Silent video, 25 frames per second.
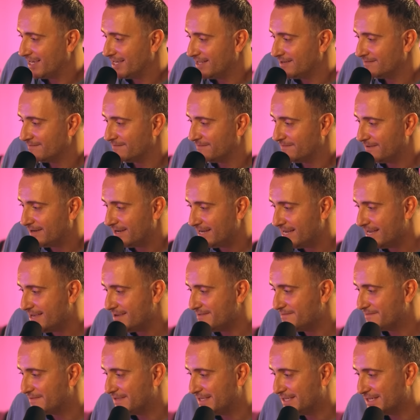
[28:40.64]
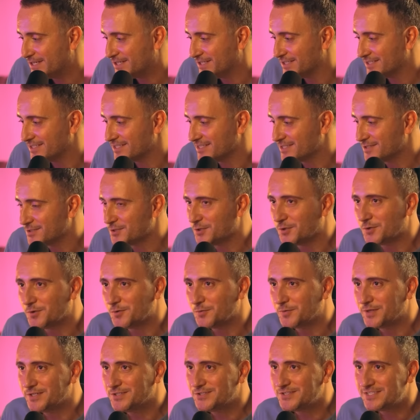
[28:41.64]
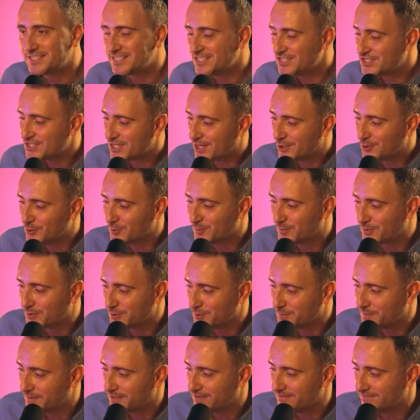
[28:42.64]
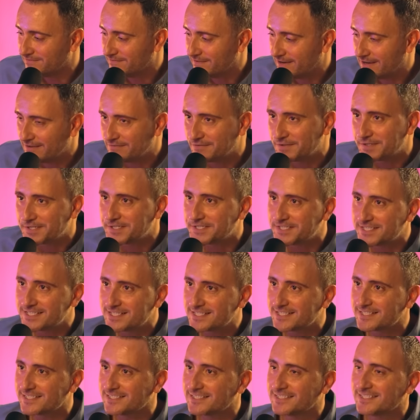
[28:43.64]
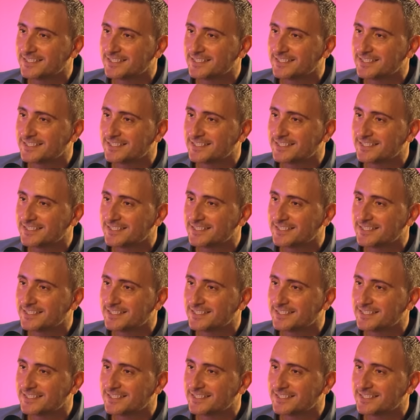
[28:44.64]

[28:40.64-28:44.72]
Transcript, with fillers: in 5 years. So where do you see Chalhoub Group in 5 years?